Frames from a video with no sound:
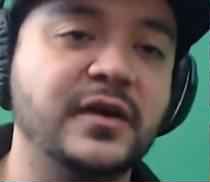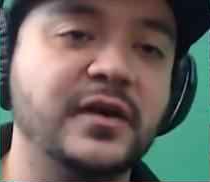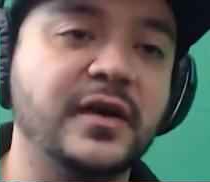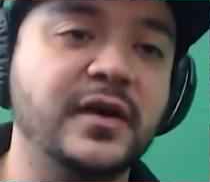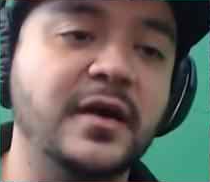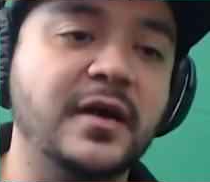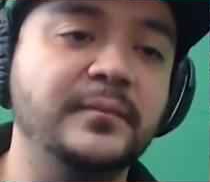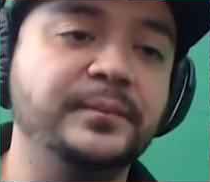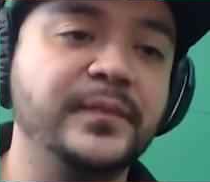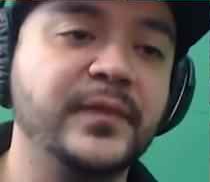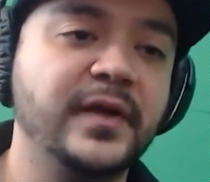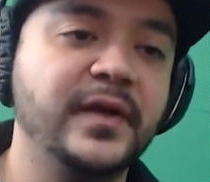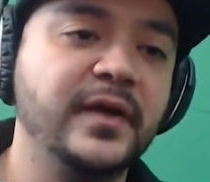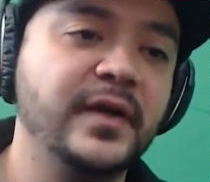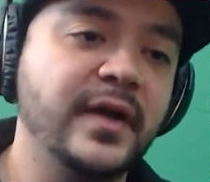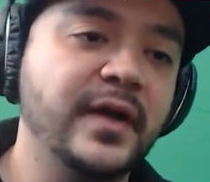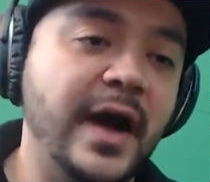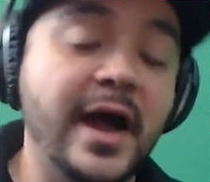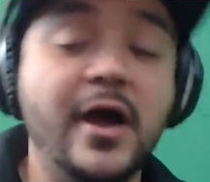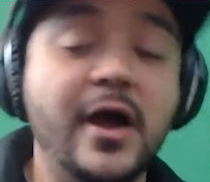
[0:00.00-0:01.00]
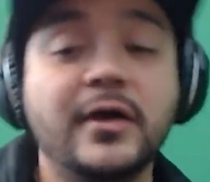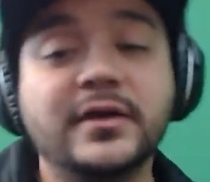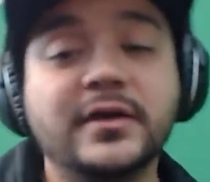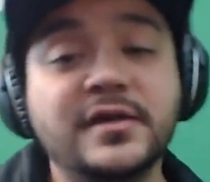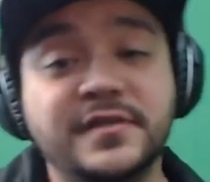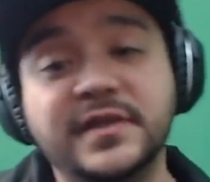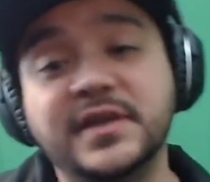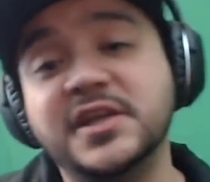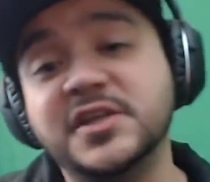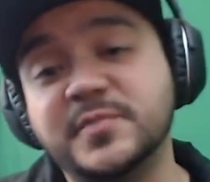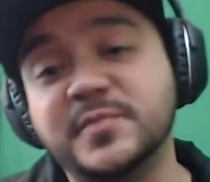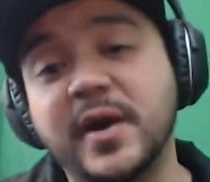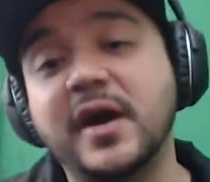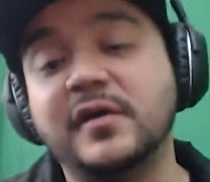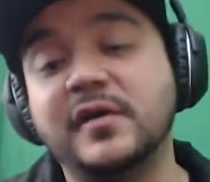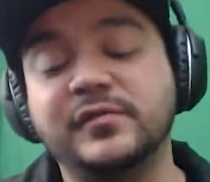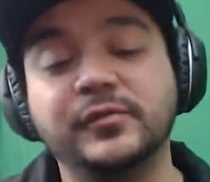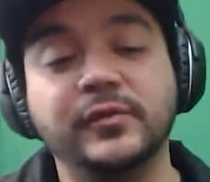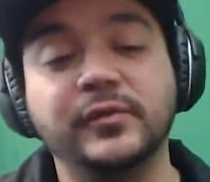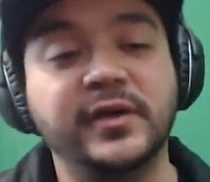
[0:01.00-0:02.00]
I already think he's
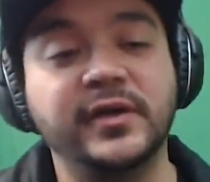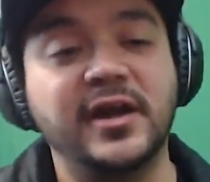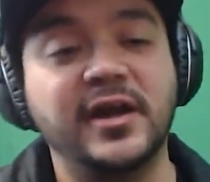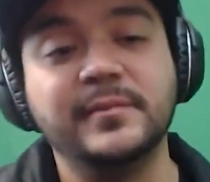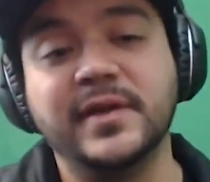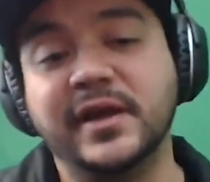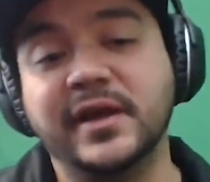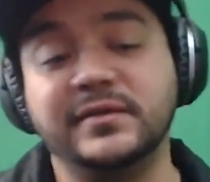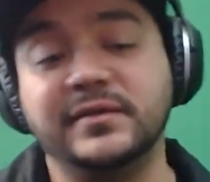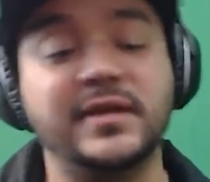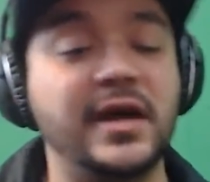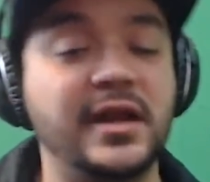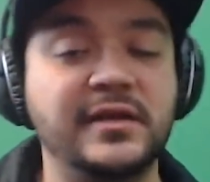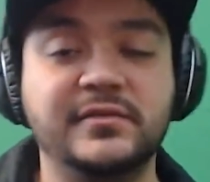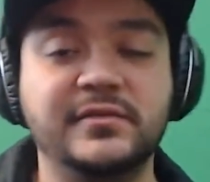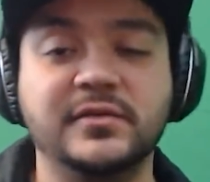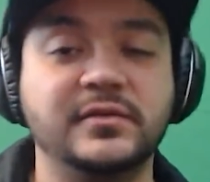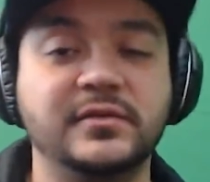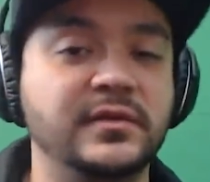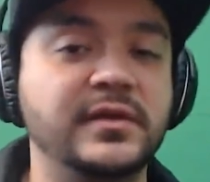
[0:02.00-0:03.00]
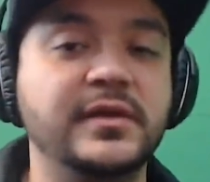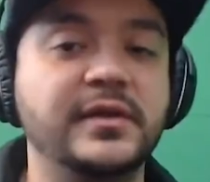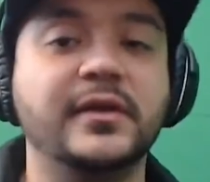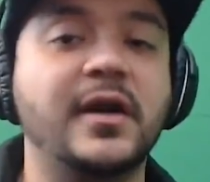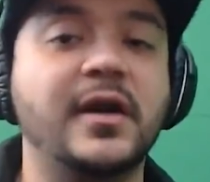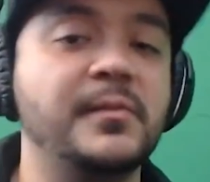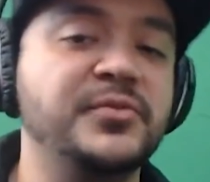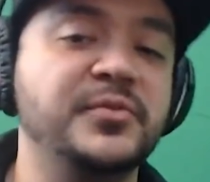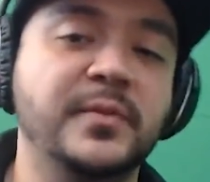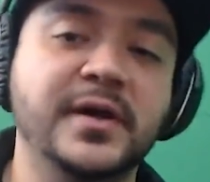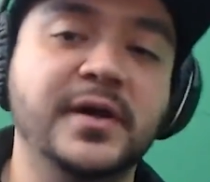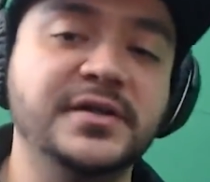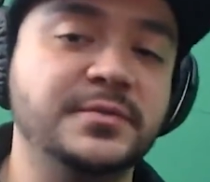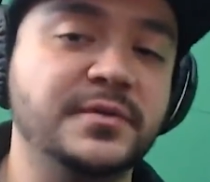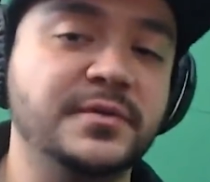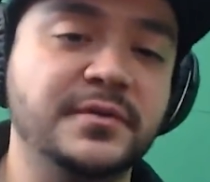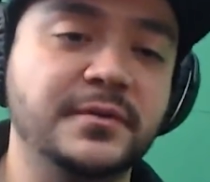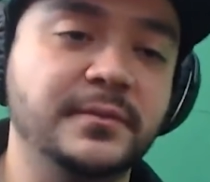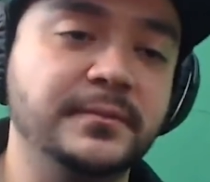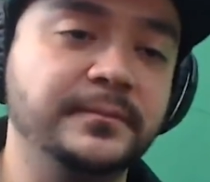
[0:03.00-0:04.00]
powerful, and I'm like not even near optimized
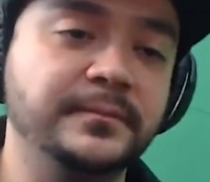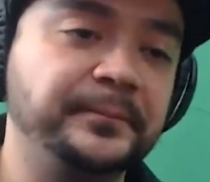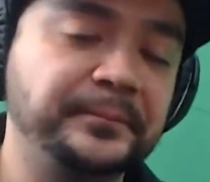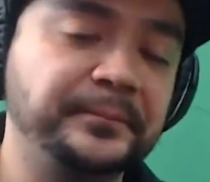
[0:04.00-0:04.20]
with him.